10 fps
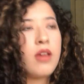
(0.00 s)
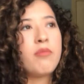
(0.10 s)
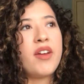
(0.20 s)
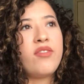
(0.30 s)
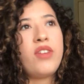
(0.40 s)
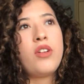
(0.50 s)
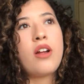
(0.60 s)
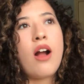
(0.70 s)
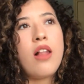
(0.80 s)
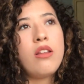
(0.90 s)
My favorite
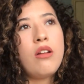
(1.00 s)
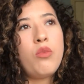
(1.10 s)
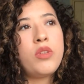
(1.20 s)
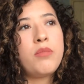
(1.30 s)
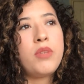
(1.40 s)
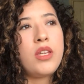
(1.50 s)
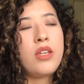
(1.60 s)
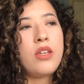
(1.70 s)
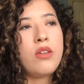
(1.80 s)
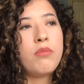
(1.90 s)
color would
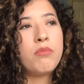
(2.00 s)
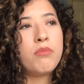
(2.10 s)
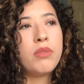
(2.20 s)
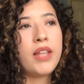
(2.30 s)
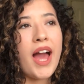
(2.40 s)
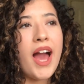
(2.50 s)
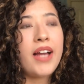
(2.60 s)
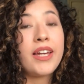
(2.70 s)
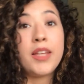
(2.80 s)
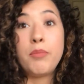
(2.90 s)
be
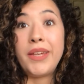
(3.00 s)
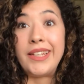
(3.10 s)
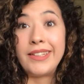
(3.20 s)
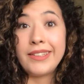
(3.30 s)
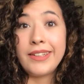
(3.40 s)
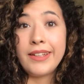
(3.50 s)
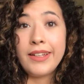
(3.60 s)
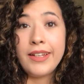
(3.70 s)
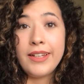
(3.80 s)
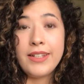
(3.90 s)
black and pink
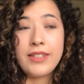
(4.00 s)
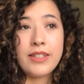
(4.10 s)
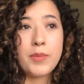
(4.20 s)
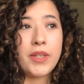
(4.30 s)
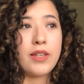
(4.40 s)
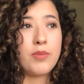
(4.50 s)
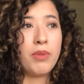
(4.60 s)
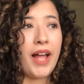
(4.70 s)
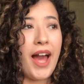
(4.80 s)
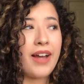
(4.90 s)
just because
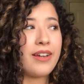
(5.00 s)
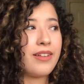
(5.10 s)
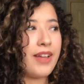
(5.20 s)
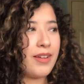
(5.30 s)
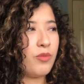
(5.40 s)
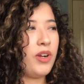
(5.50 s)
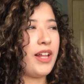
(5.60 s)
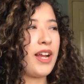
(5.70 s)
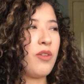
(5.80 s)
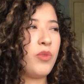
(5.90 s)
black, I wear,
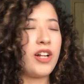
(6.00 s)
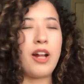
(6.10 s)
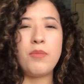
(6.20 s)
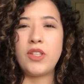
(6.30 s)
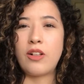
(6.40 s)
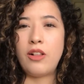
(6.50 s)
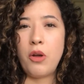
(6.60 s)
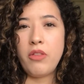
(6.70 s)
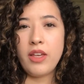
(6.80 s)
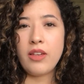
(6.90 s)
like when it comes to
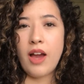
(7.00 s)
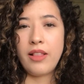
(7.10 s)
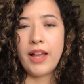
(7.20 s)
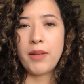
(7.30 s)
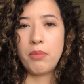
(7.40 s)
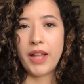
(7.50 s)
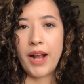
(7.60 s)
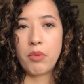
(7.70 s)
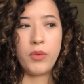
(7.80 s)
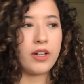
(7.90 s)
clothing, I like
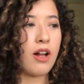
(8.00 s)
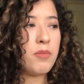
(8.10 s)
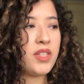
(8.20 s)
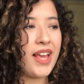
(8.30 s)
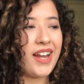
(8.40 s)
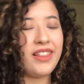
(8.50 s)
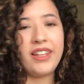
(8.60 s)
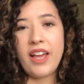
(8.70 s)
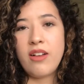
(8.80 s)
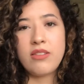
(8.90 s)
black, but when it comes to
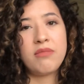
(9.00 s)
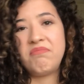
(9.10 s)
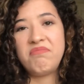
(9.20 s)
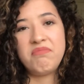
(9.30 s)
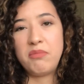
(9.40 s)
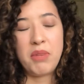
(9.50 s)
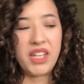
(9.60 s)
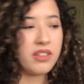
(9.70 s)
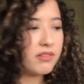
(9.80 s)
anything else, pink.